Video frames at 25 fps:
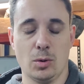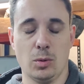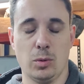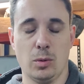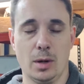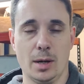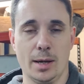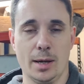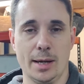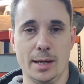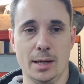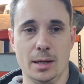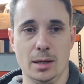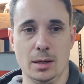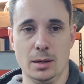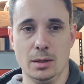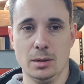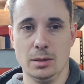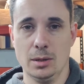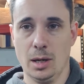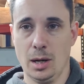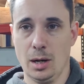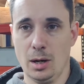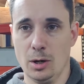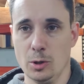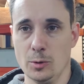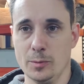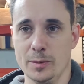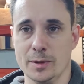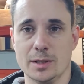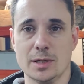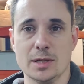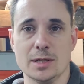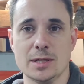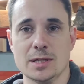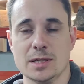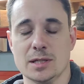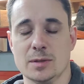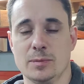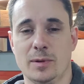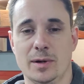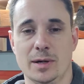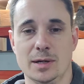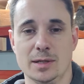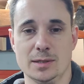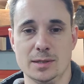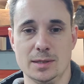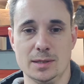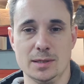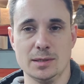quite low because it's
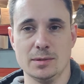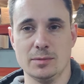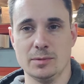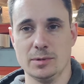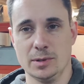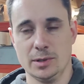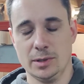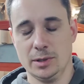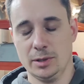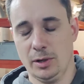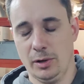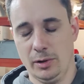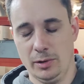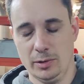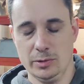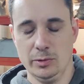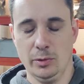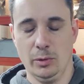apprentices, but you know,